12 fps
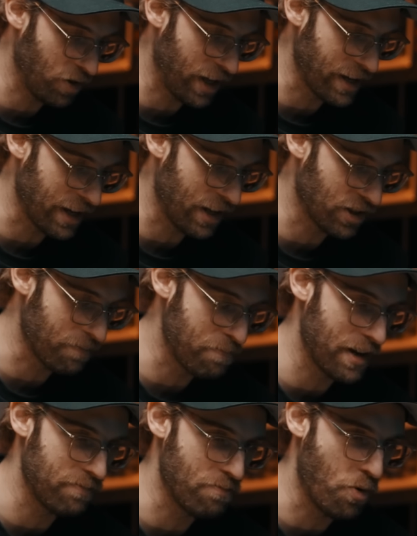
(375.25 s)
like it's a
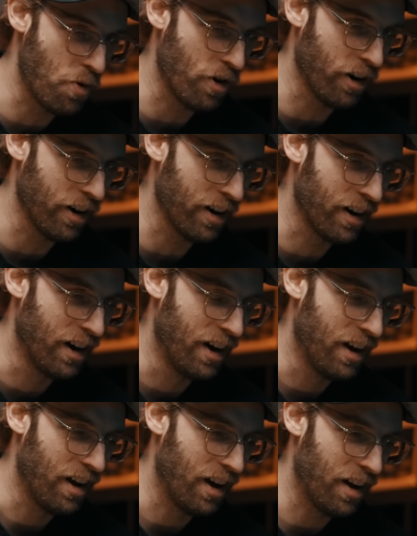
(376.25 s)
bit more
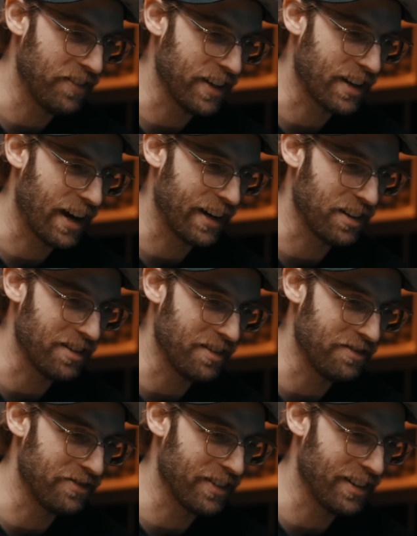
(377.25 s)
of a kind
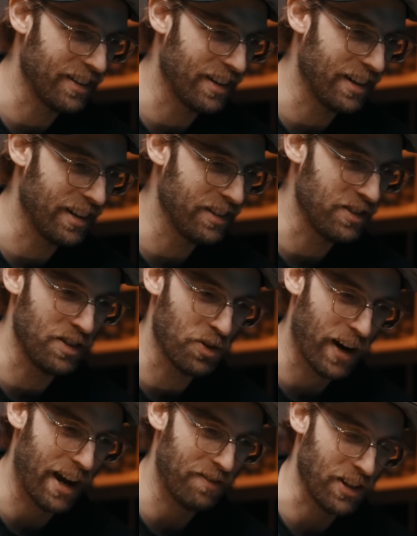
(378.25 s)
of you either
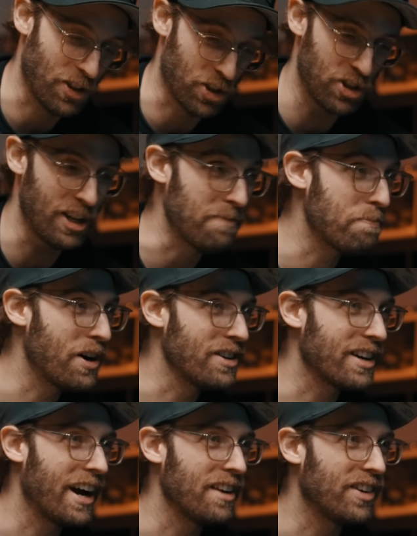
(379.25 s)
have like the
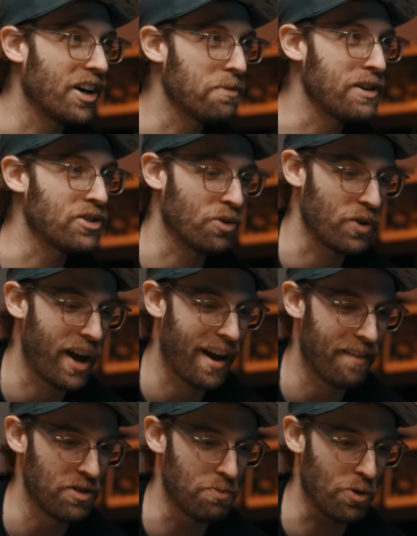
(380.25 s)
steampunk kind of armies or you
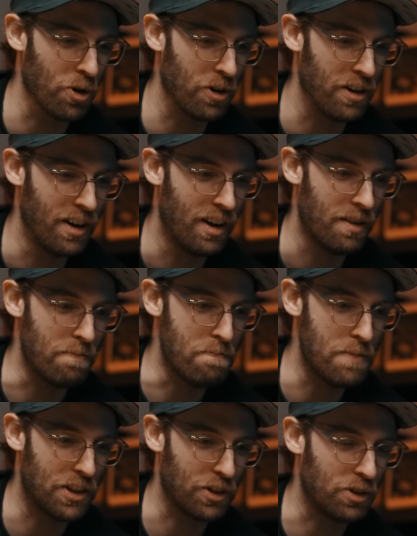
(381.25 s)
have the more
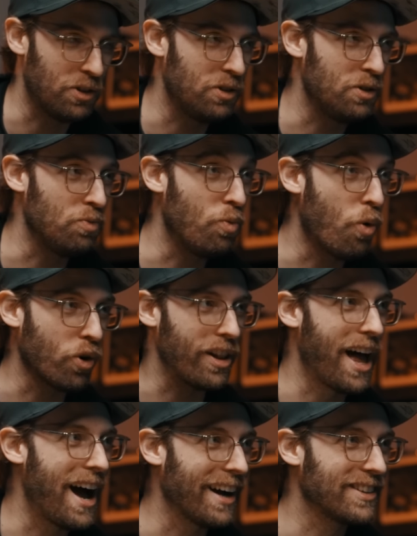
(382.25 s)
mythical
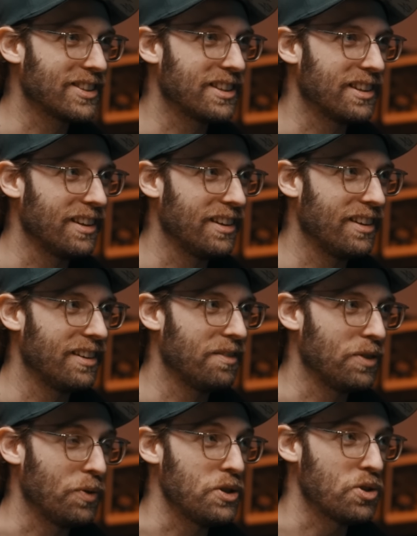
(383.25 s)
warlocks.
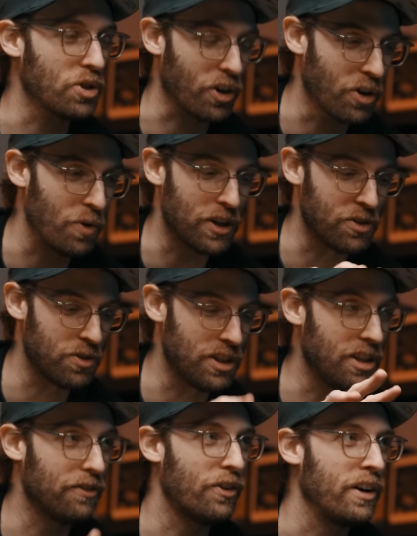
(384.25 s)
Then when you start going into the
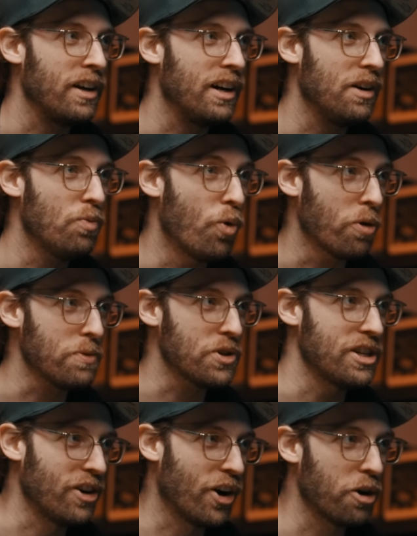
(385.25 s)
different
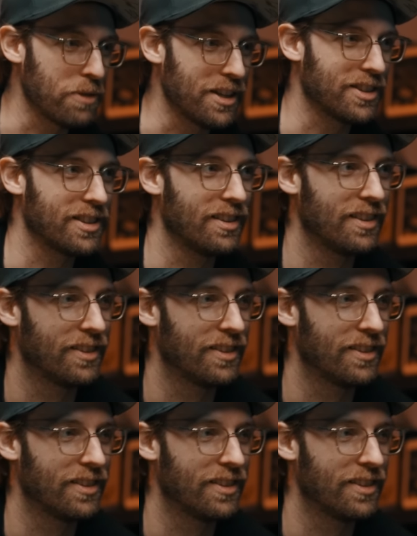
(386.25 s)
Warmachine armies.